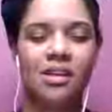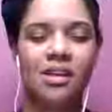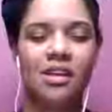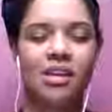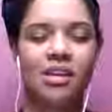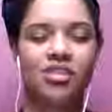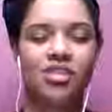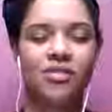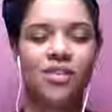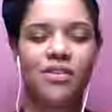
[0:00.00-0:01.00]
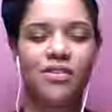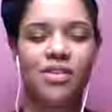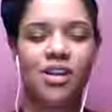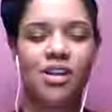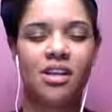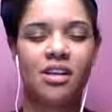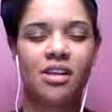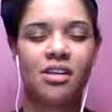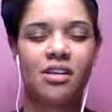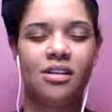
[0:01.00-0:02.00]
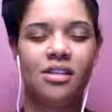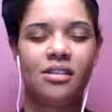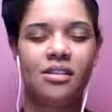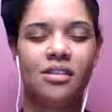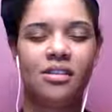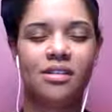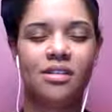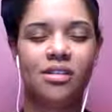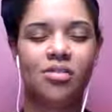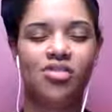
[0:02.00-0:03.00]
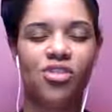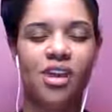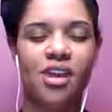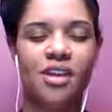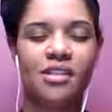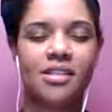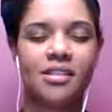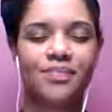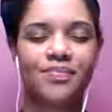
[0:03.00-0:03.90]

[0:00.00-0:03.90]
And just feel free to close your eyes.